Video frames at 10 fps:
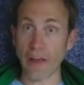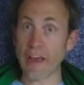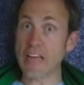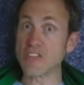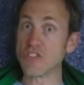
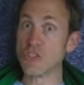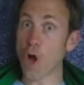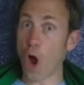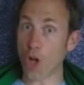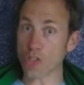is
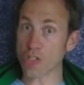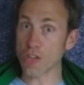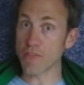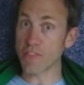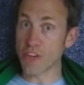not
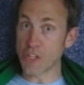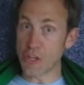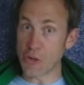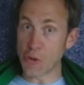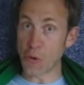for
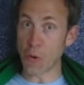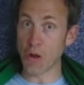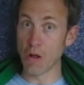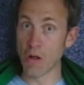you.